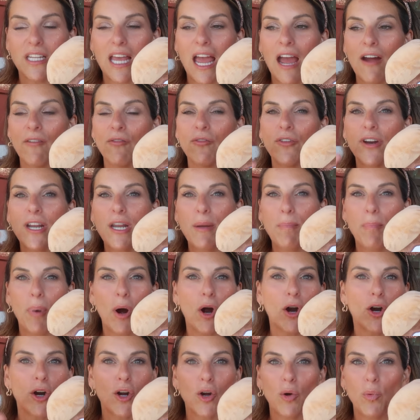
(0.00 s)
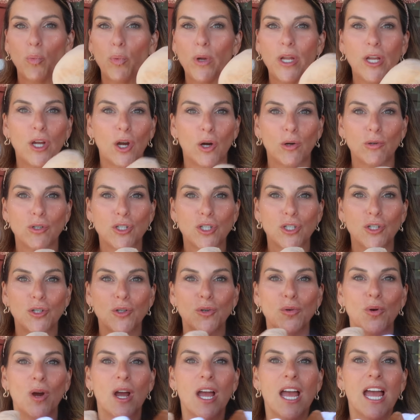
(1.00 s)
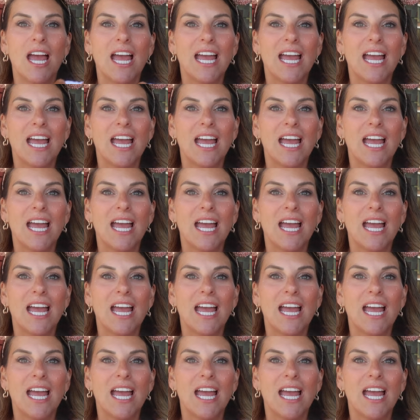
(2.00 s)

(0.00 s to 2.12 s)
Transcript: Every park we go to,